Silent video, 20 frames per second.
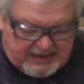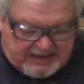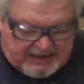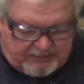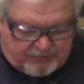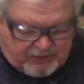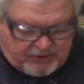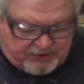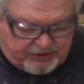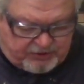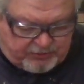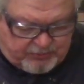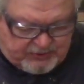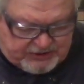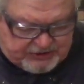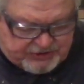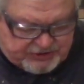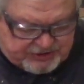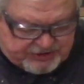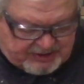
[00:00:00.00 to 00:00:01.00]
And one of the
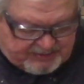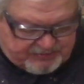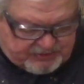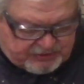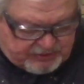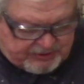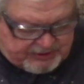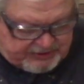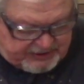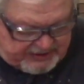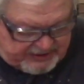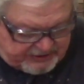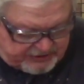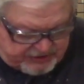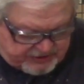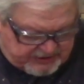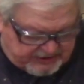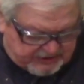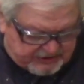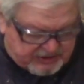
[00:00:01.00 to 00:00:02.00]
reasons I'm doing
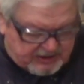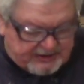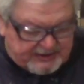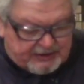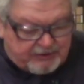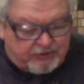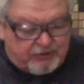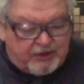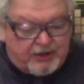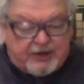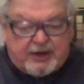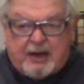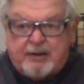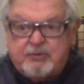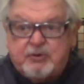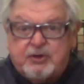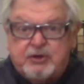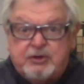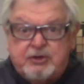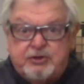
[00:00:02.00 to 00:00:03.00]
this is later on
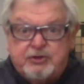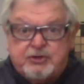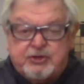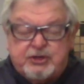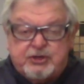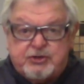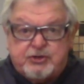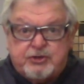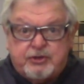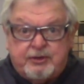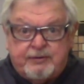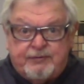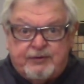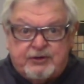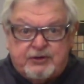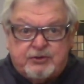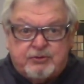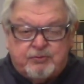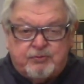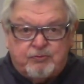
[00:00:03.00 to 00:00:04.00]
I'm going to use this
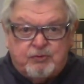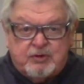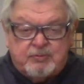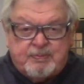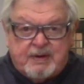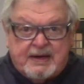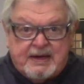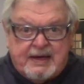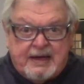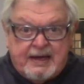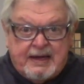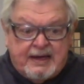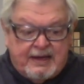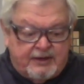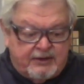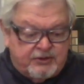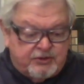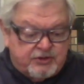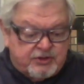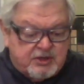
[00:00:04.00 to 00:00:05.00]
surface with my
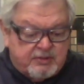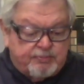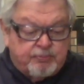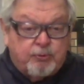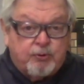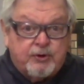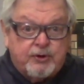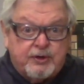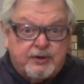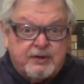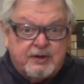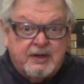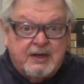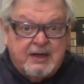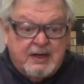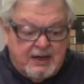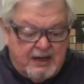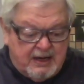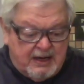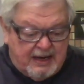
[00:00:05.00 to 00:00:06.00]
hand to support it.
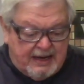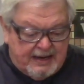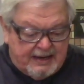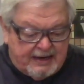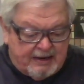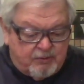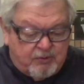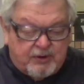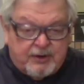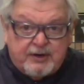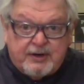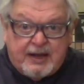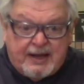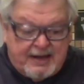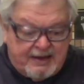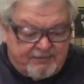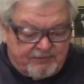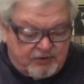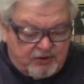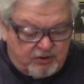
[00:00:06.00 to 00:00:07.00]
And I want to
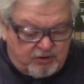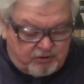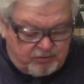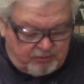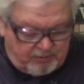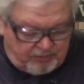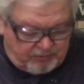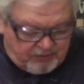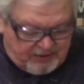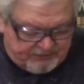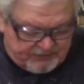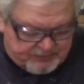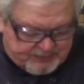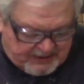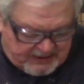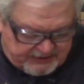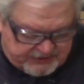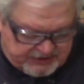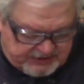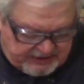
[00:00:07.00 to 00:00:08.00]
have no rough
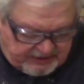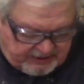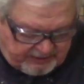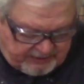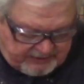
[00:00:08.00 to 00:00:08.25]
spots here.